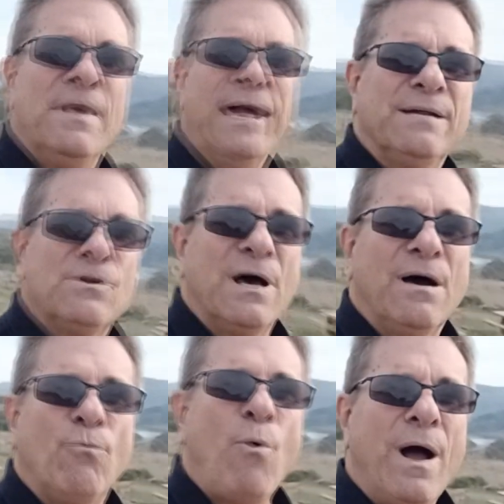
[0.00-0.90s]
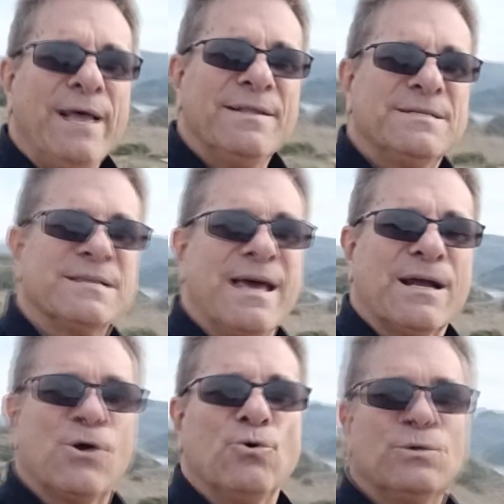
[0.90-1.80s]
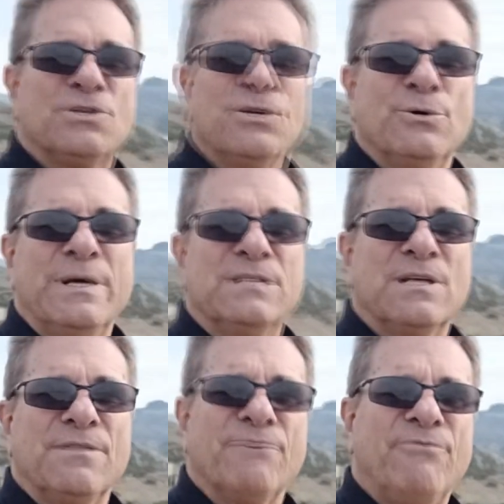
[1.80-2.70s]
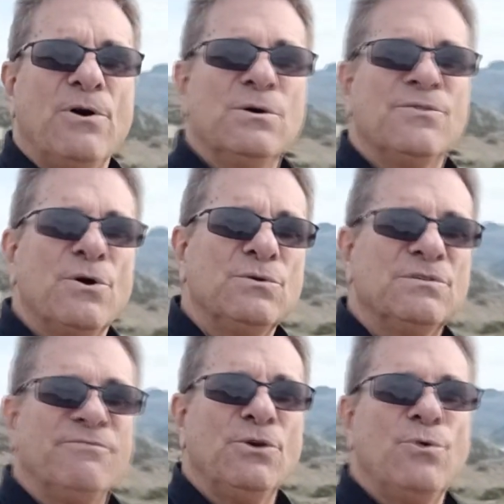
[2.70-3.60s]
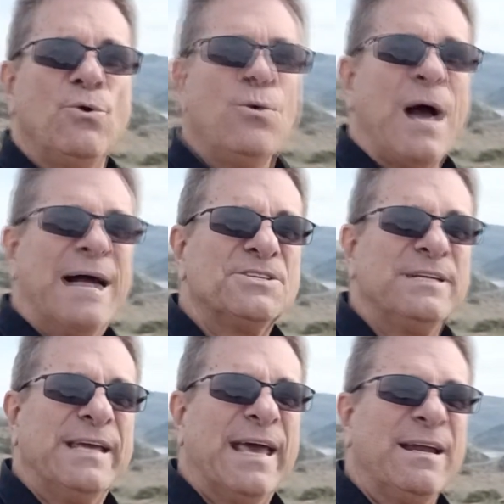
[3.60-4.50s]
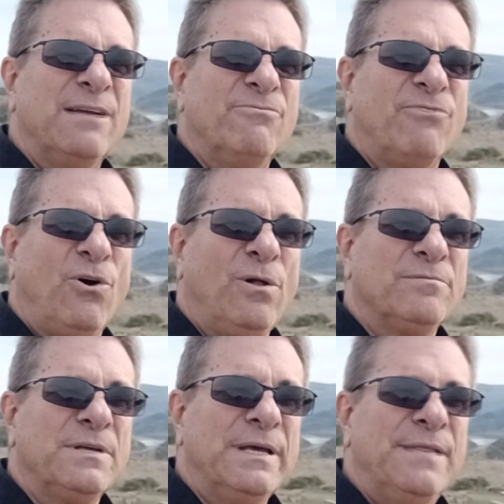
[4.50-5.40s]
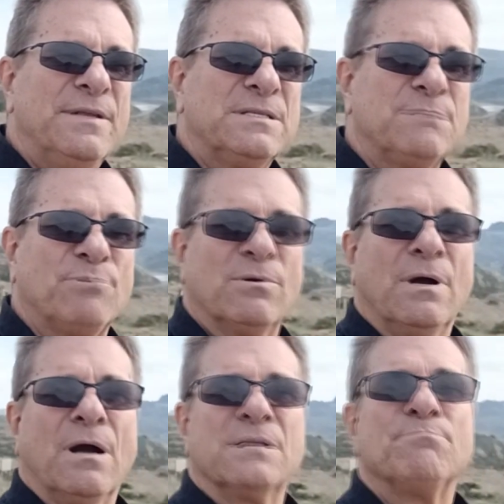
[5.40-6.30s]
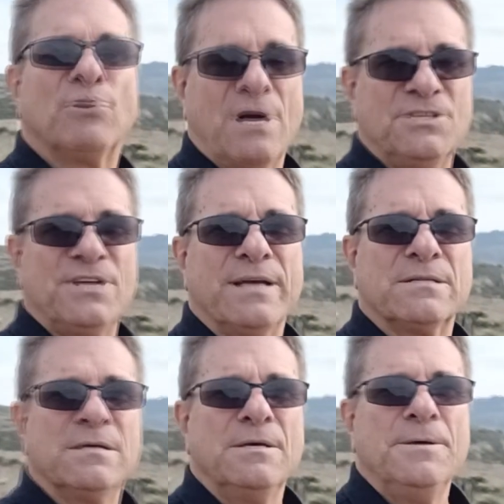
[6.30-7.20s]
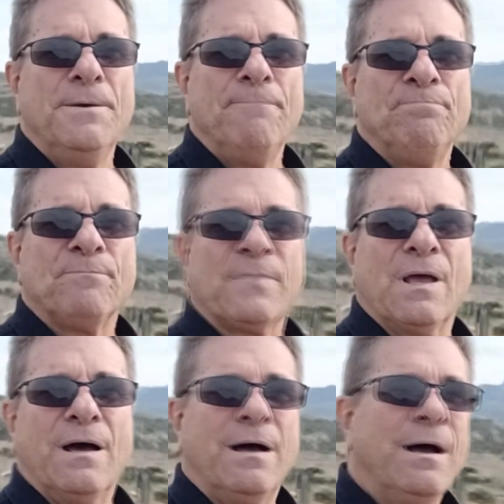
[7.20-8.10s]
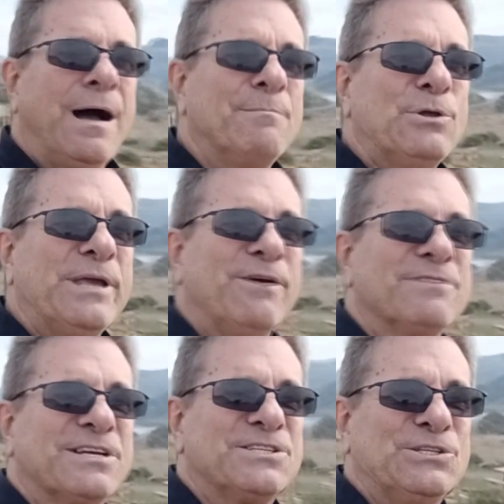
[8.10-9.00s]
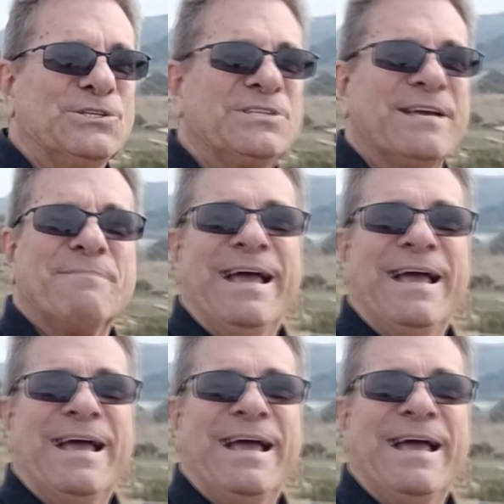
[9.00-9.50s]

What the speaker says: And why this is kind of cool too is those of you who actually get involved in this project, I'm looking over there because it looks like my